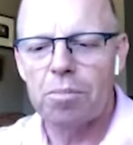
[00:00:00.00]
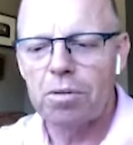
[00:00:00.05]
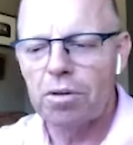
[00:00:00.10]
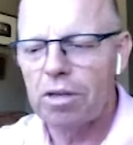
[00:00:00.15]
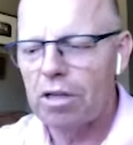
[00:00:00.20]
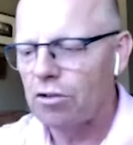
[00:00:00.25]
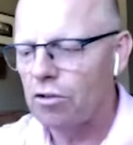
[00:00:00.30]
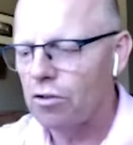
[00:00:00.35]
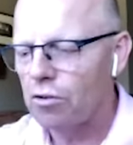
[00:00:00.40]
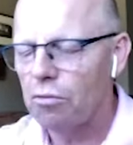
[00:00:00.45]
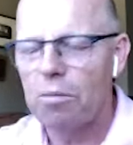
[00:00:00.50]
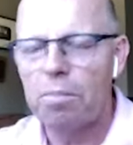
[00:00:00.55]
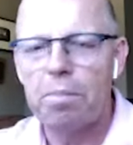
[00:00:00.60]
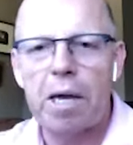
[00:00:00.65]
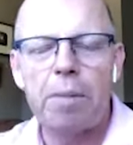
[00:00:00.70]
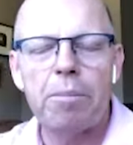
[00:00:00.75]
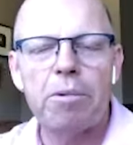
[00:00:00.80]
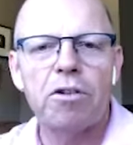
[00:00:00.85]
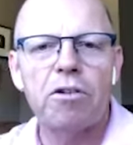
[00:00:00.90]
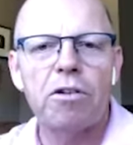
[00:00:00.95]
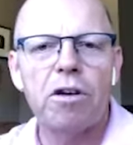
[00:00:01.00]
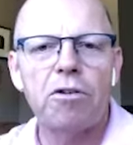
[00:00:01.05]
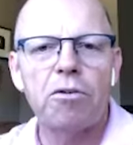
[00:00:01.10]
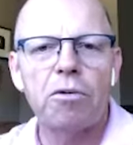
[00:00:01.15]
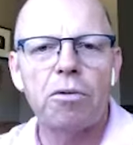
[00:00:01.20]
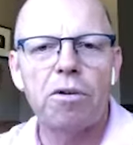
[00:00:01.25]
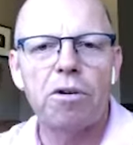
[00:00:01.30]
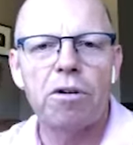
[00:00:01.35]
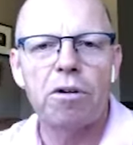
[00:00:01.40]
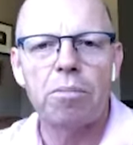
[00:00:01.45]
Belize's repayment
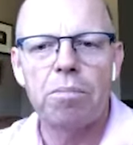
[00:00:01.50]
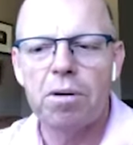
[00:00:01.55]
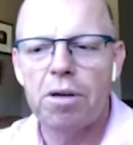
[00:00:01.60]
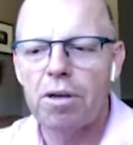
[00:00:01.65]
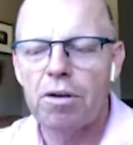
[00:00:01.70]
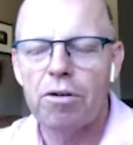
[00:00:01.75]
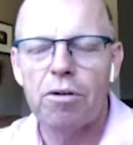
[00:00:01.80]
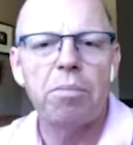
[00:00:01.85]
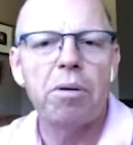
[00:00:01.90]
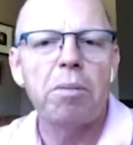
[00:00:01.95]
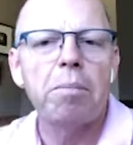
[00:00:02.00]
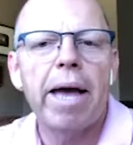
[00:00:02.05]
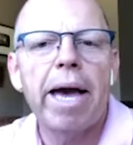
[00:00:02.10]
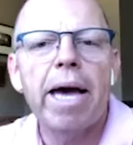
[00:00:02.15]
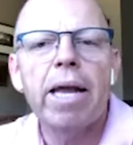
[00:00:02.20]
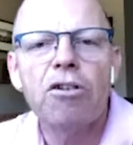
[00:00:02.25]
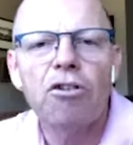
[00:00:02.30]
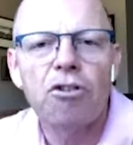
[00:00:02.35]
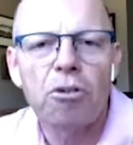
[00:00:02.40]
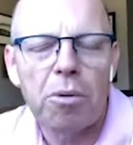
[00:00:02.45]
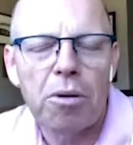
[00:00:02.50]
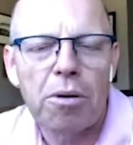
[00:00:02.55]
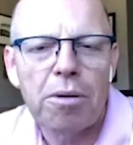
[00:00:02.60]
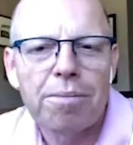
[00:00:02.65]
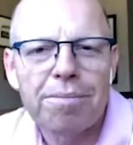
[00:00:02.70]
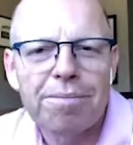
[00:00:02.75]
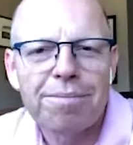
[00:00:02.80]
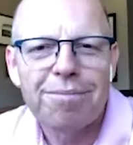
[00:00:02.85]
schedule could be manageable,